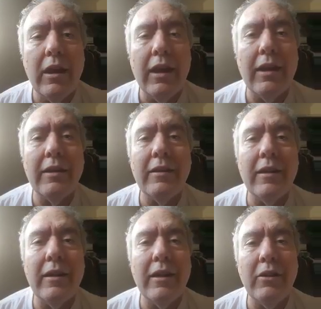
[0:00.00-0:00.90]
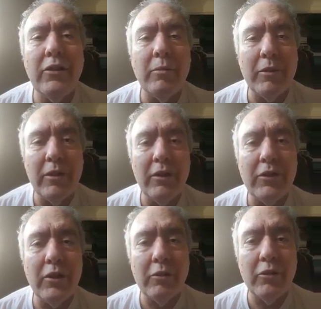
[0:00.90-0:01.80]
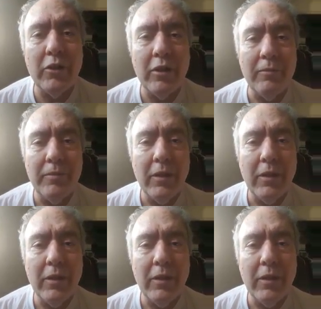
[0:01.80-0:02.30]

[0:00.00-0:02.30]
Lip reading: And here's something that's interesting.